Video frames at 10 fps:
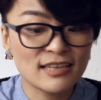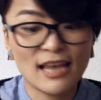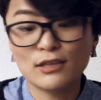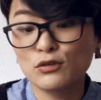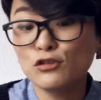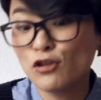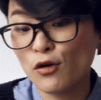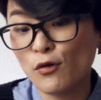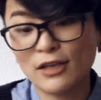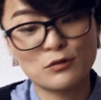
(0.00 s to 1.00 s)
as you
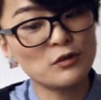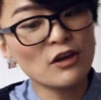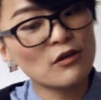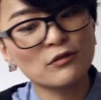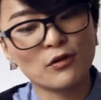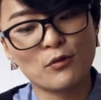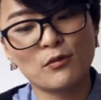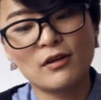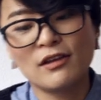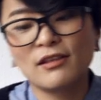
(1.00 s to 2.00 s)
know, as we all know,
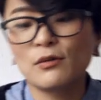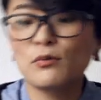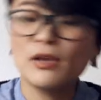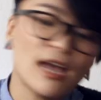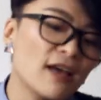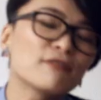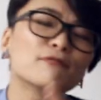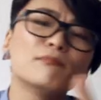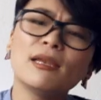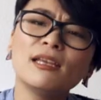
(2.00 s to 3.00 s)
that we have
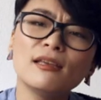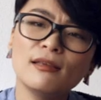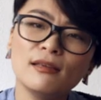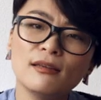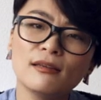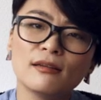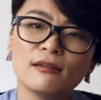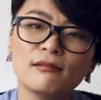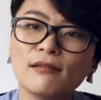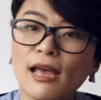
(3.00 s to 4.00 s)
many
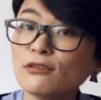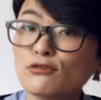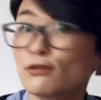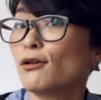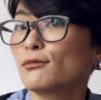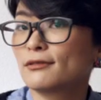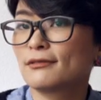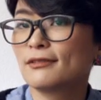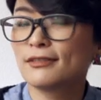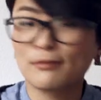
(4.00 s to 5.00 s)
extra notes,
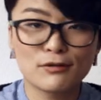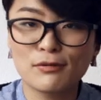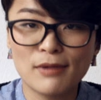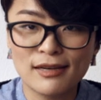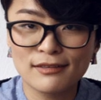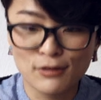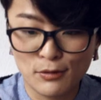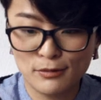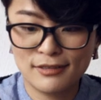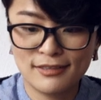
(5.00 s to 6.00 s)
some chromatic
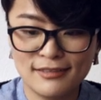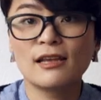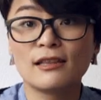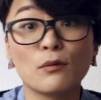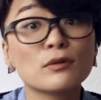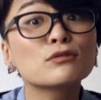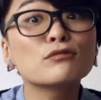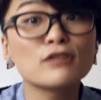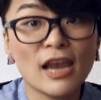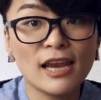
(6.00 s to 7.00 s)
notes that was
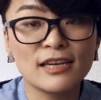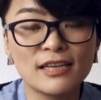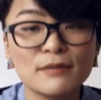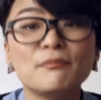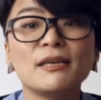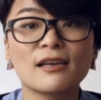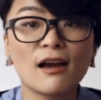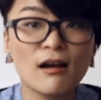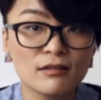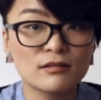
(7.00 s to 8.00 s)
created
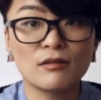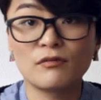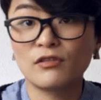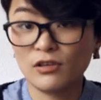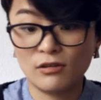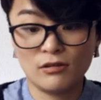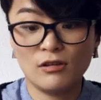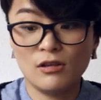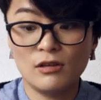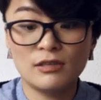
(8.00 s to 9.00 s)
because of the
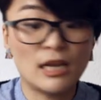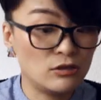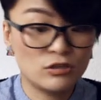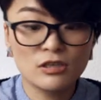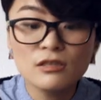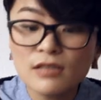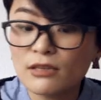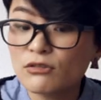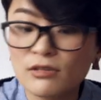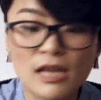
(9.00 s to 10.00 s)
tensions,
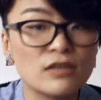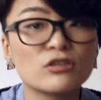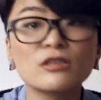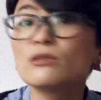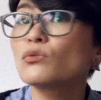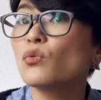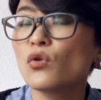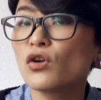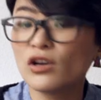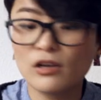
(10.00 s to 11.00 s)
extra tensions,
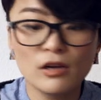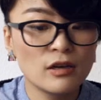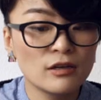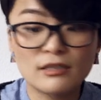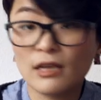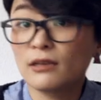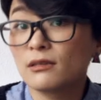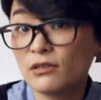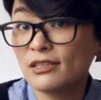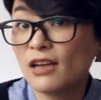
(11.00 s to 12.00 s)
or the
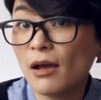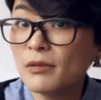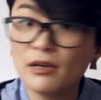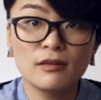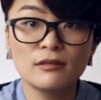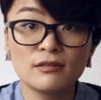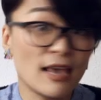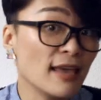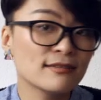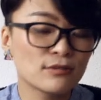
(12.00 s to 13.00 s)
secondary dominance,
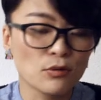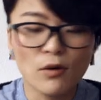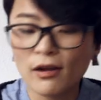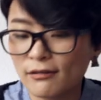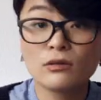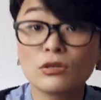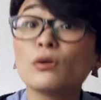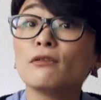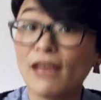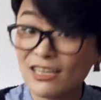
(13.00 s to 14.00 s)
and so on. So
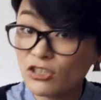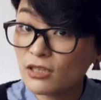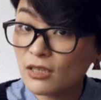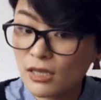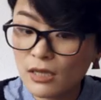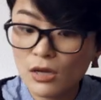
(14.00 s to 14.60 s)
eventually